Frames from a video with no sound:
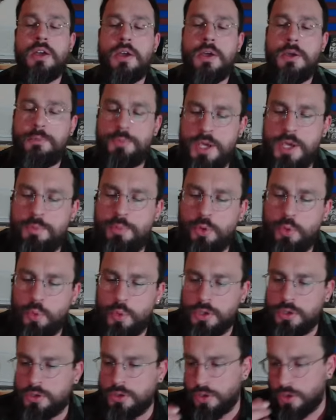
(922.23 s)
people
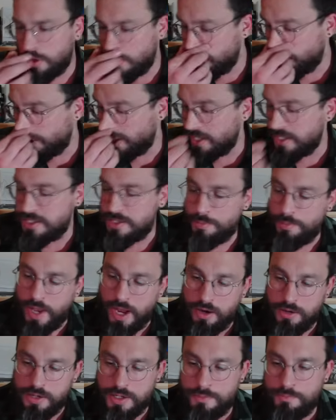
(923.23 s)
will learn things
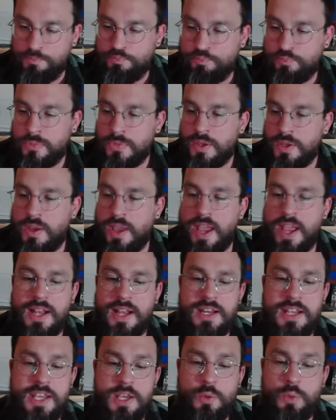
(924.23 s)
about him,
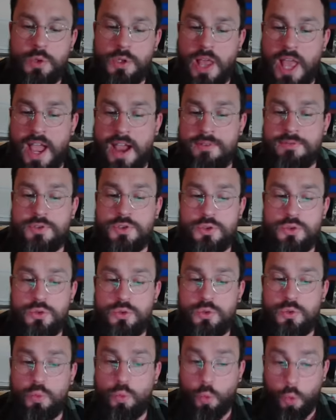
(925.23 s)
and he will have
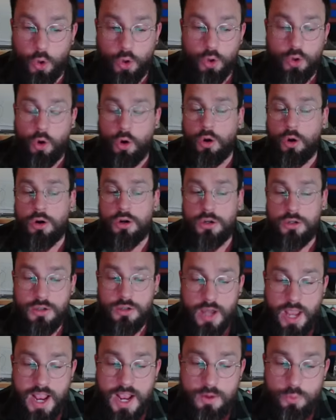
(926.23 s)
to work harder
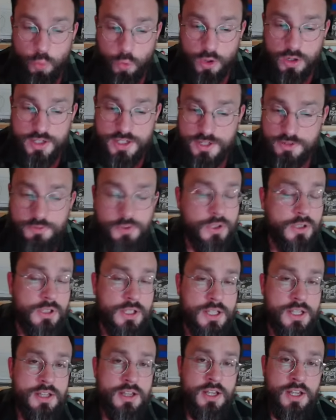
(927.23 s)
and work
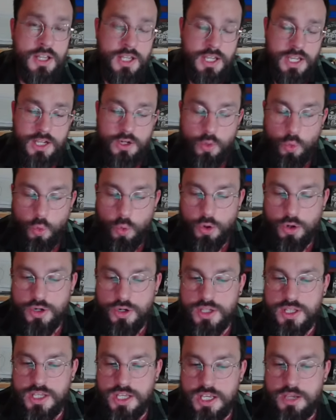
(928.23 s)
differently in order
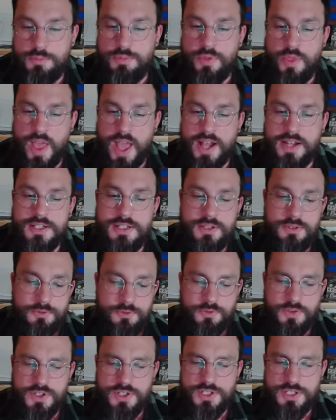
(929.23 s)
to keep that
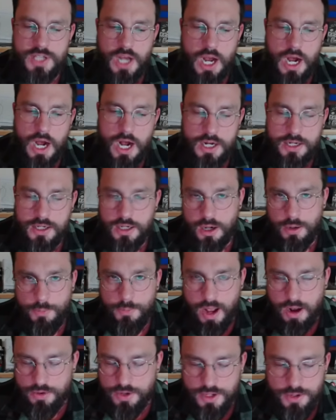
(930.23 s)
facade
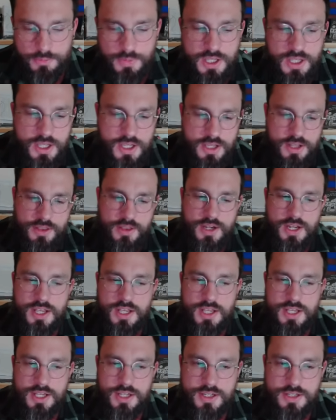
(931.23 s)
about him that he
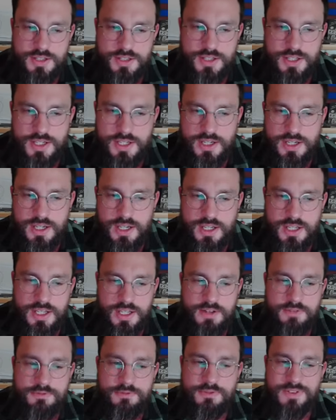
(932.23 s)
is the
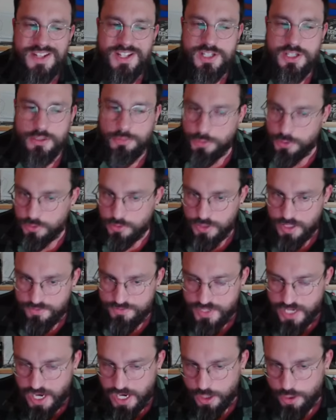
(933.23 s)
invincible
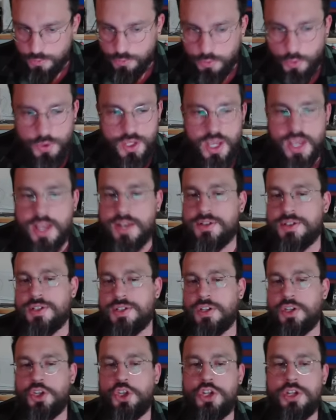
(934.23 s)
left tackle for the Kansas
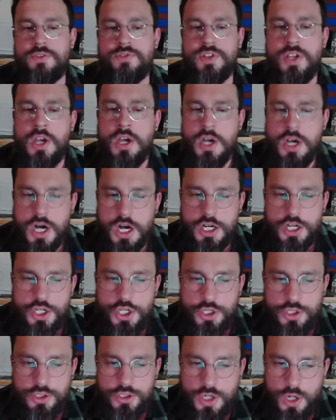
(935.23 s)
City Chiefs. A
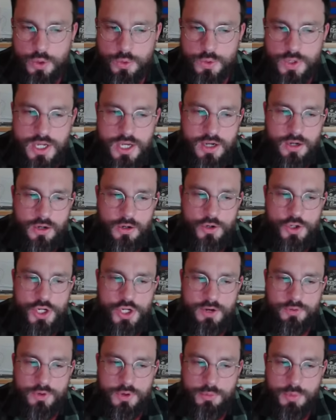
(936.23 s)
good note here,
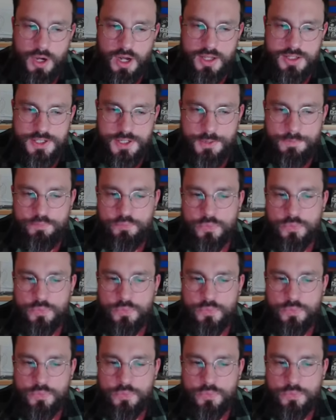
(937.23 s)
Jeffrey Bassa